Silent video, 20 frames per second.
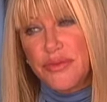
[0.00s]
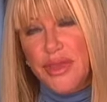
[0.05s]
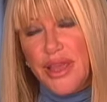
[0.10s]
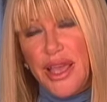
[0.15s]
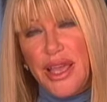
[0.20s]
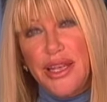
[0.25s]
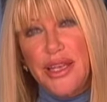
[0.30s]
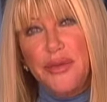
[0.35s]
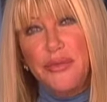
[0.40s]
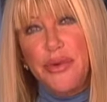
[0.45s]

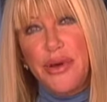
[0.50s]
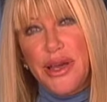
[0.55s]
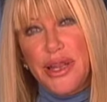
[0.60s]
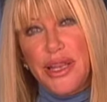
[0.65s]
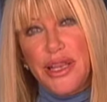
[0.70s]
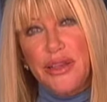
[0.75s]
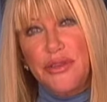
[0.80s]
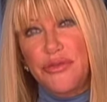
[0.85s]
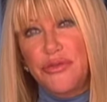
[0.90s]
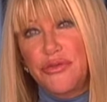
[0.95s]

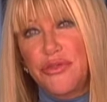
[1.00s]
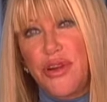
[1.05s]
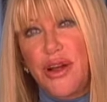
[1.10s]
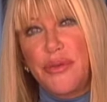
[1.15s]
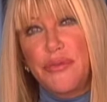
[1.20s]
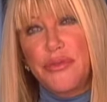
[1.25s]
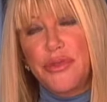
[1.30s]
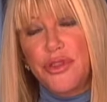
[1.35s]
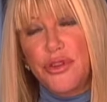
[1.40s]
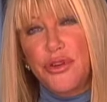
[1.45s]
anybody
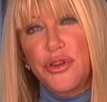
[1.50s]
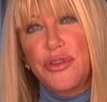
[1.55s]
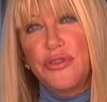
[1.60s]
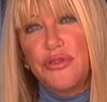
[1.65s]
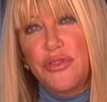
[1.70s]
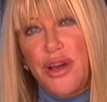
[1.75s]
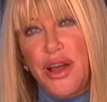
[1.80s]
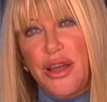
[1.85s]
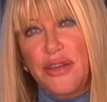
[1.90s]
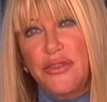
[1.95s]
from
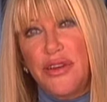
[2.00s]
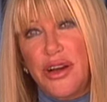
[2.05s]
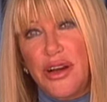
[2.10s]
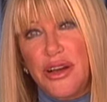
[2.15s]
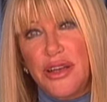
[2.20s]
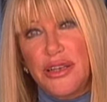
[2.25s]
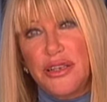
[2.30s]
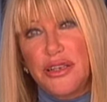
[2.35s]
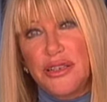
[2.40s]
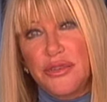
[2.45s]
35
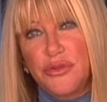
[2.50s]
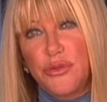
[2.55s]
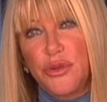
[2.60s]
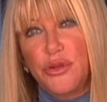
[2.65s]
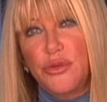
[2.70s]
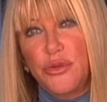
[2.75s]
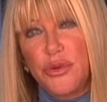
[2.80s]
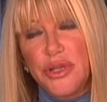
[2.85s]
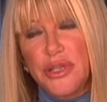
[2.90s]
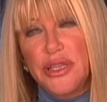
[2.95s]
on
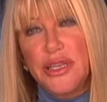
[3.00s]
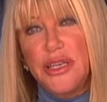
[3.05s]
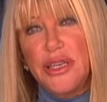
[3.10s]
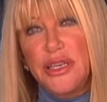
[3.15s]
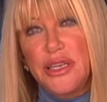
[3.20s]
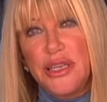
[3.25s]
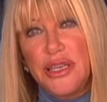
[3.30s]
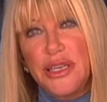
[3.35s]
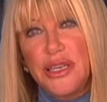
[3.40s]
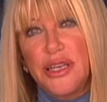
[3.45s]
will
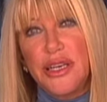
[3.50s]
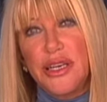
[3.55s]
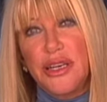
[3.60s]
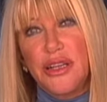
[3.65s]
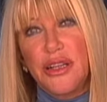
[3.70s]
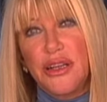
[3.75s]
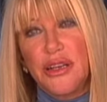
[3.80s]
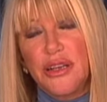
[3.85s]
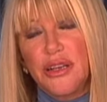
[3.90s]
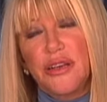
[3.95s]
really
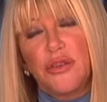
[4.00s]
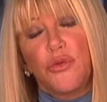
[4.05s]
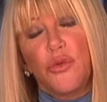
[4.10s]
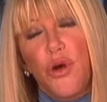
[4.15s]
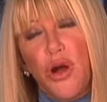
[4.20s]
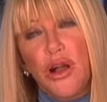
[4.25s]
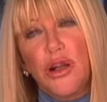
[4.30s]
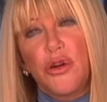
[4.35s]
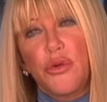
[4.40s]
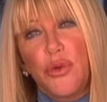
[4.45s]

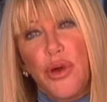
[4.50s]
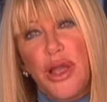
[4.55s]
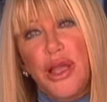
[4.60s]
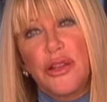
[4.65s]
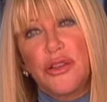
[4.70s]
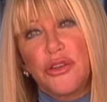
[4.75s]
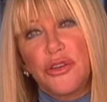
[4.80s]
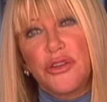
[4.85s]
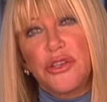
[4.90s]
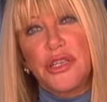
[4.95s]
walk
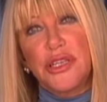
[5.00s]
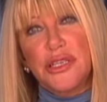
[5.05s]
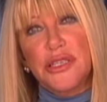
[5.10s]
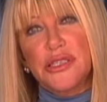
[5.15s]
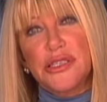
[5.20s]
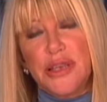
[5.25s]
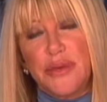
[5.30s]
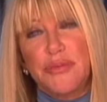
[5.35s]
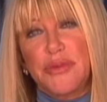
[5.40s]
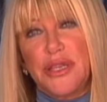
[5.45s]
away learning
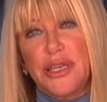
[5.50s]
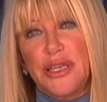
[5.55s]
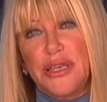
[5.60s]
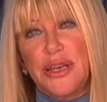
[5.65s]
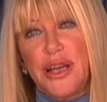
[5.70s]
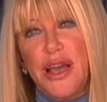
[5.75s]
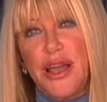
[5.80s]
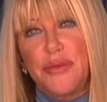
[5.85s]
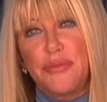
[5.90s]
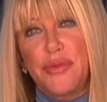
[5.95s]
something.
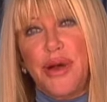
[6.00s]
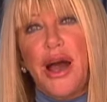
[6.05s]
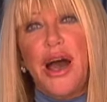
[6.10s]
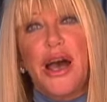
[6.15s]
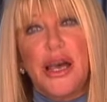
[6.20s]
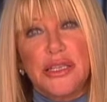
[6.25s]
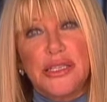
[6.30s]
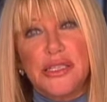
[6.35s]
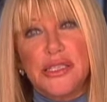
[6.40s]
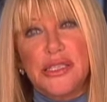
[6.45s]
I'm
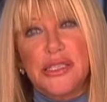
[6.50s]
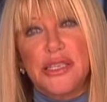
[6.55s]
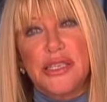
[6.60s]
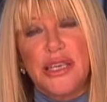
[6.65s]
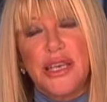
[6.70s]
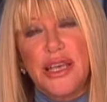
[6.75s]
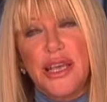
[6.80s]
us,